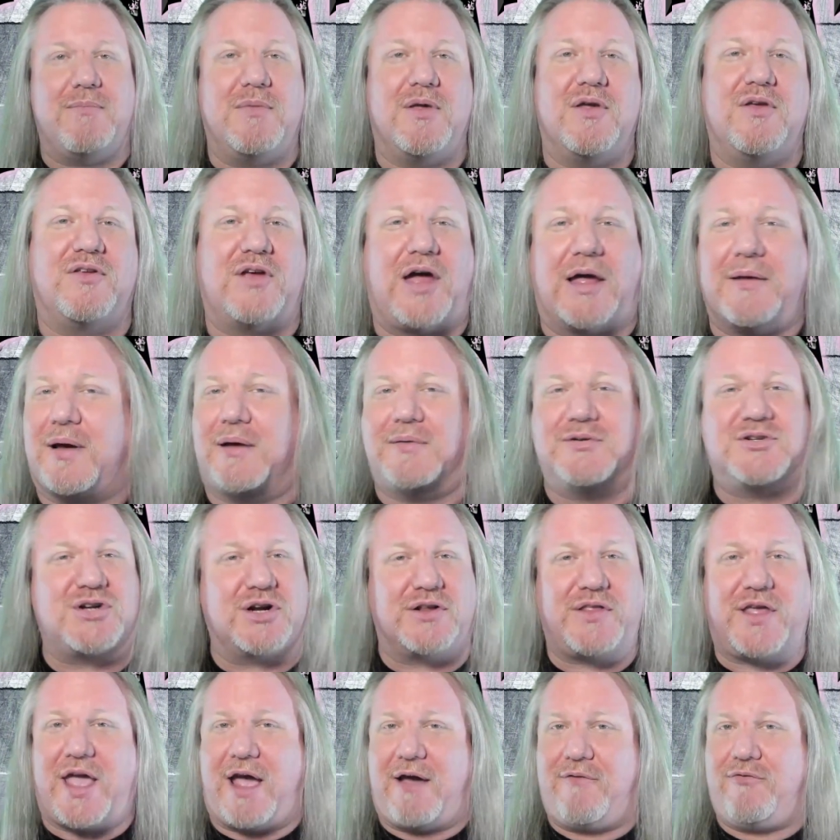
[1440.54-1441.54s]
amused. I, I'm
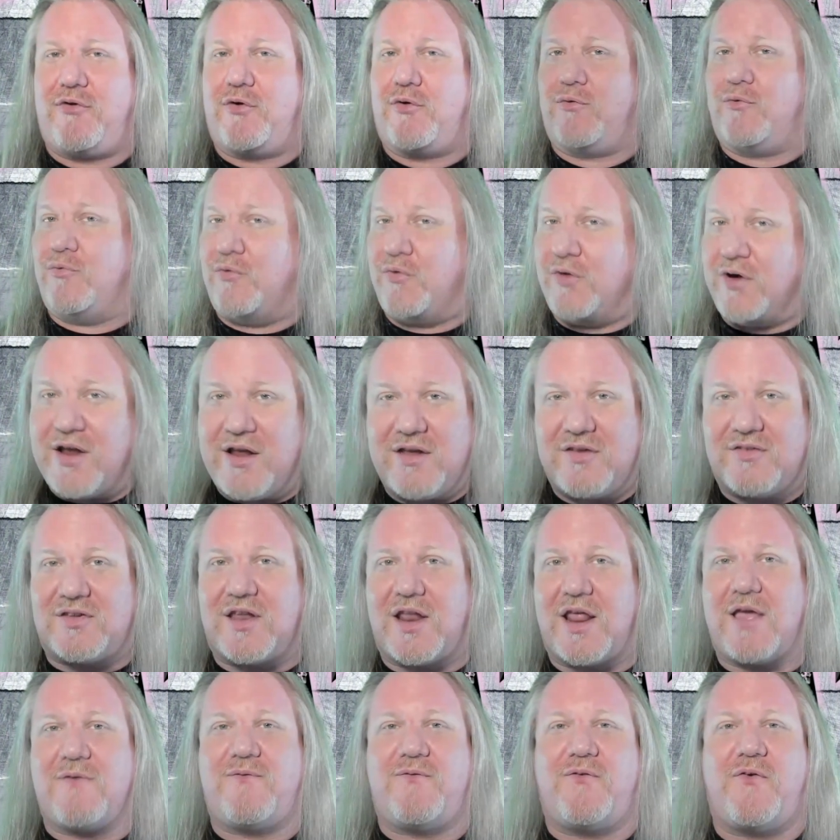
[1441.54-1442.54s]
sure they have the
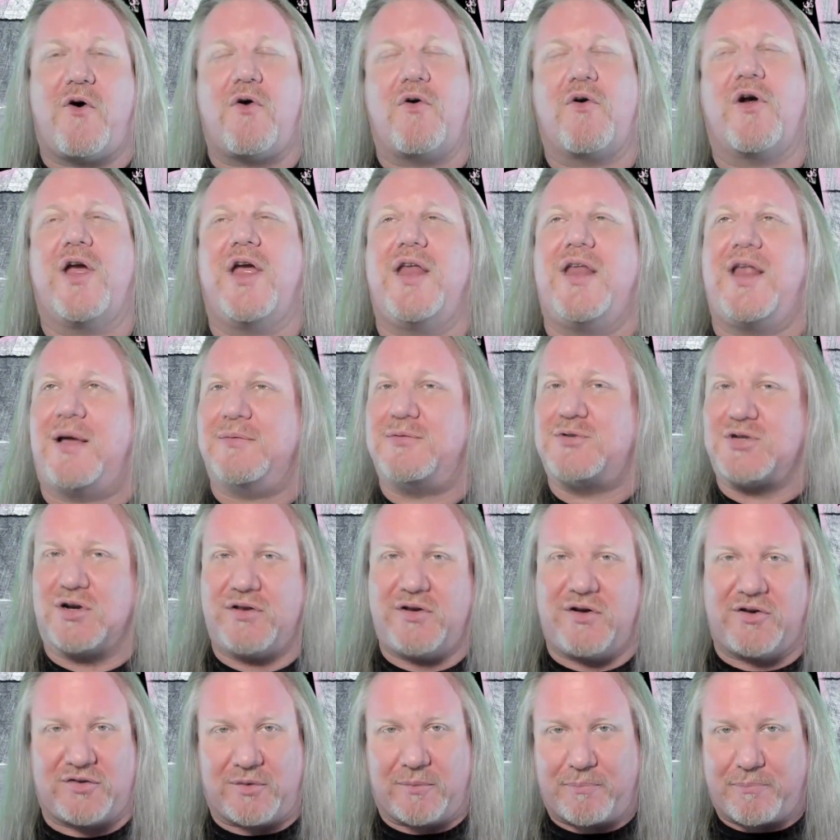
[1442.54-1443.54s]
reasoning for it. I'm sure
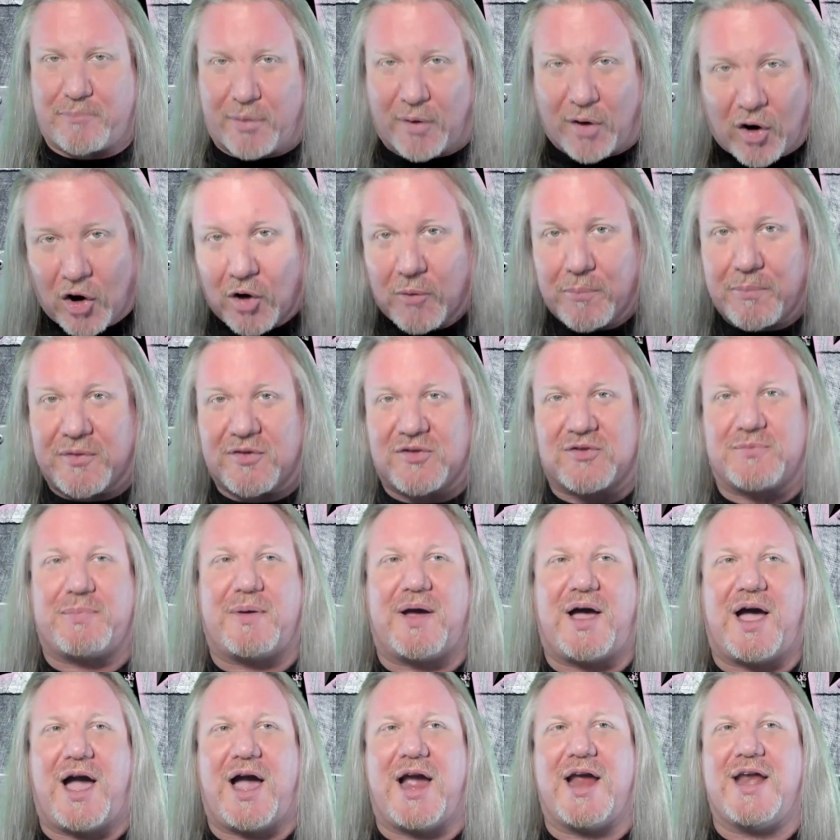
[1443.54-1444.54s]
there's a purpose
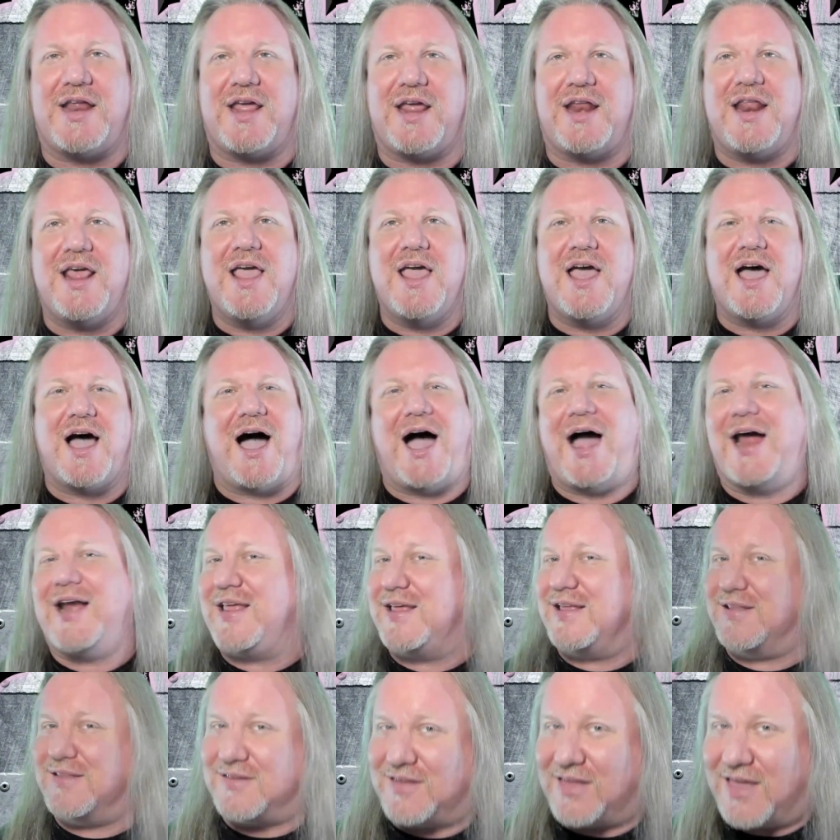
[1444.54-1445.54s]
behind it. I
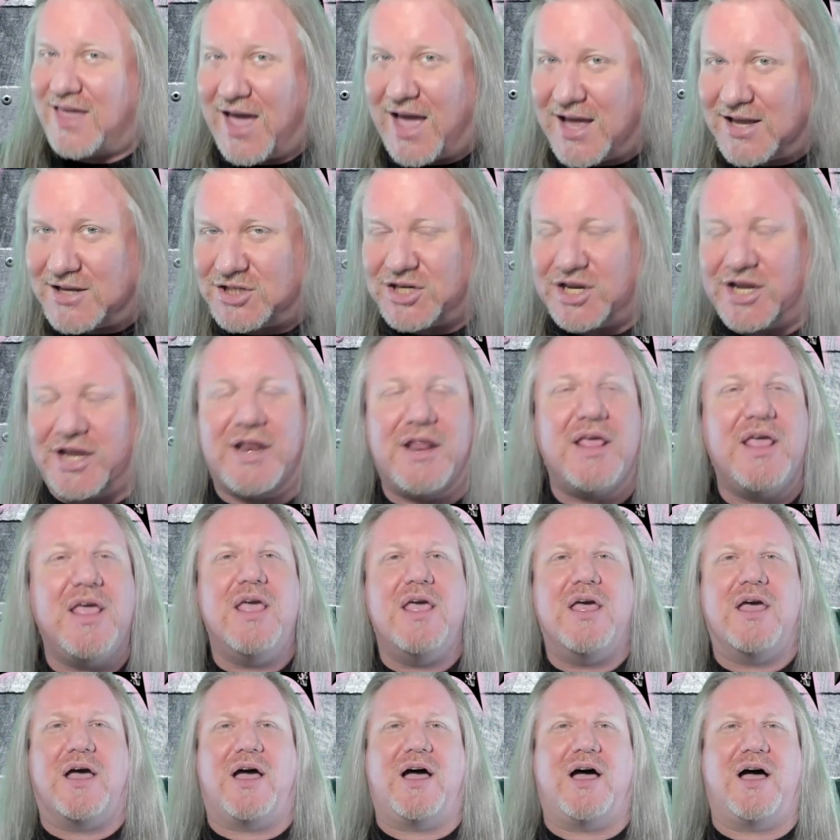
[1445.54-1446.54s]
didn't catch it.
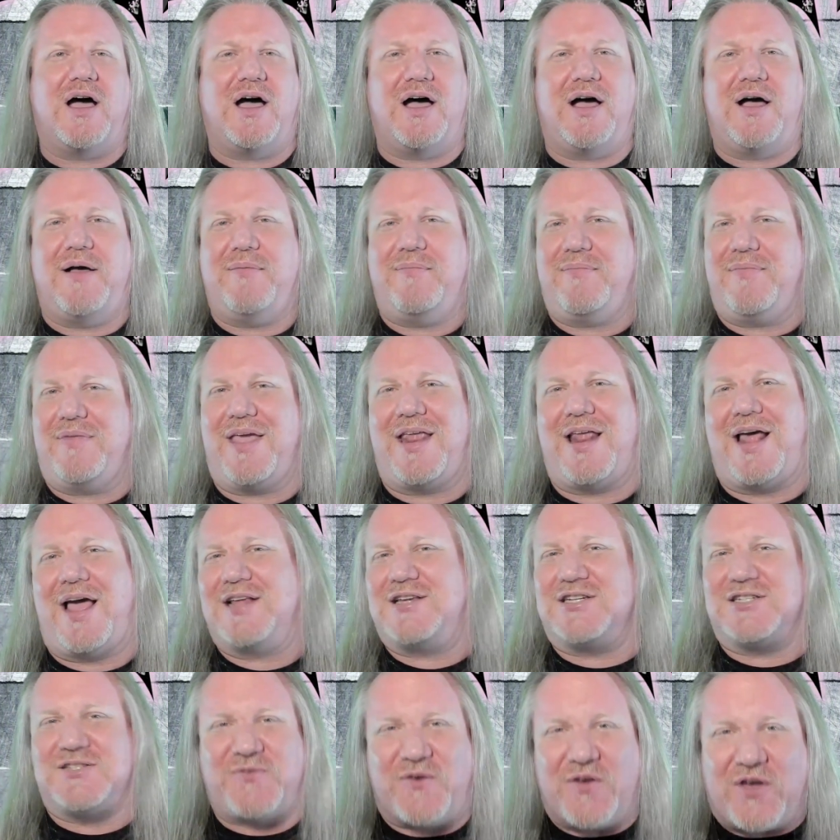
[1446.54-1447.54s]
Uh, and
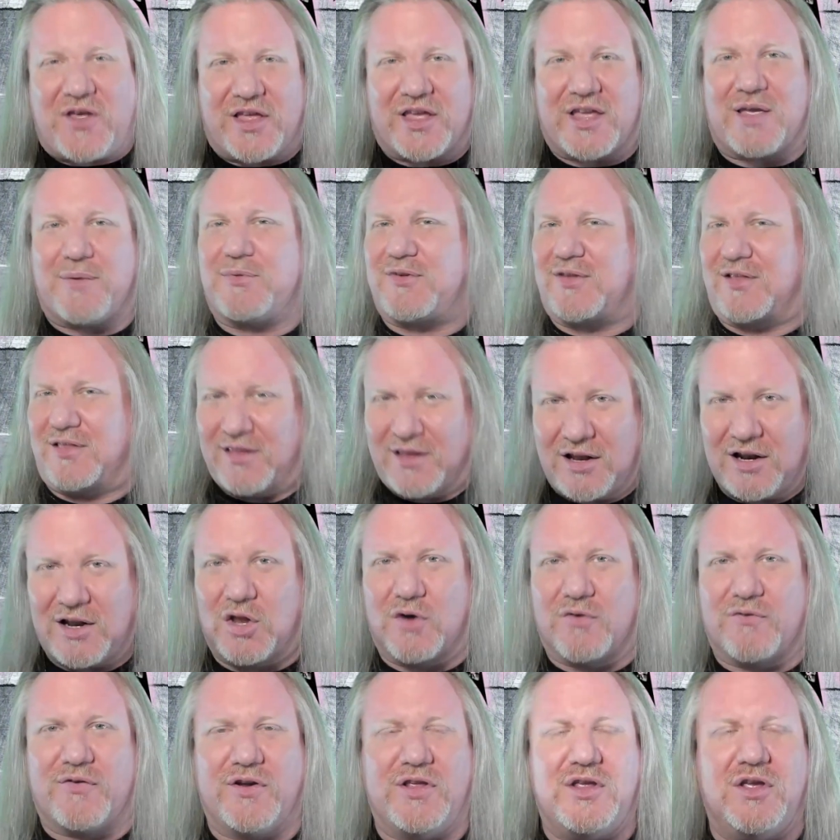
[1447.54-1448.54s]
I just feel like it was a little
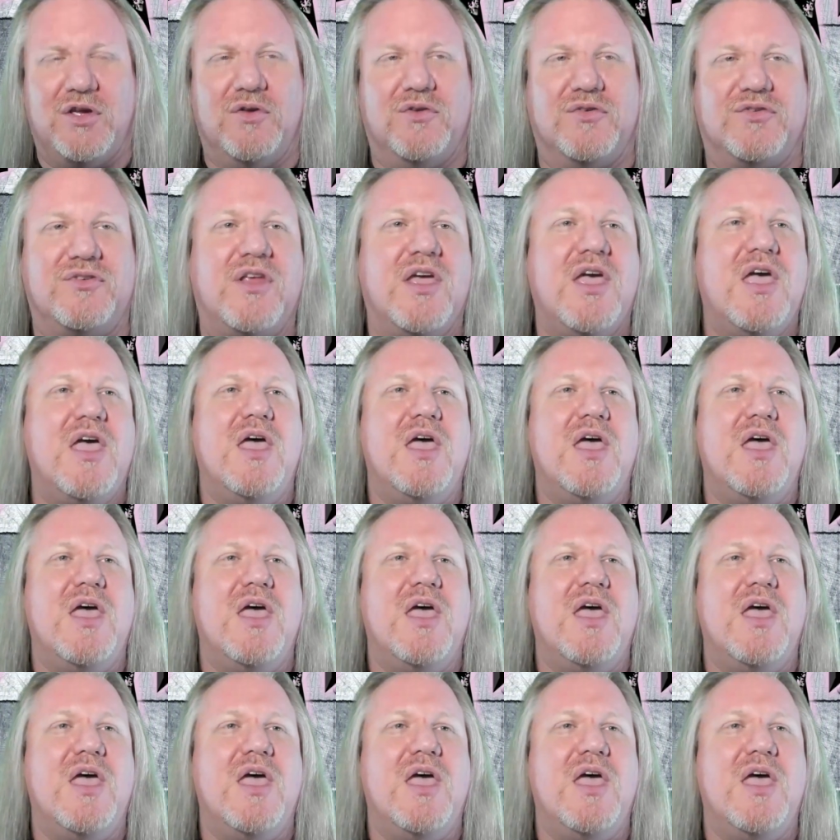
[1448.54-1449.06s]
overused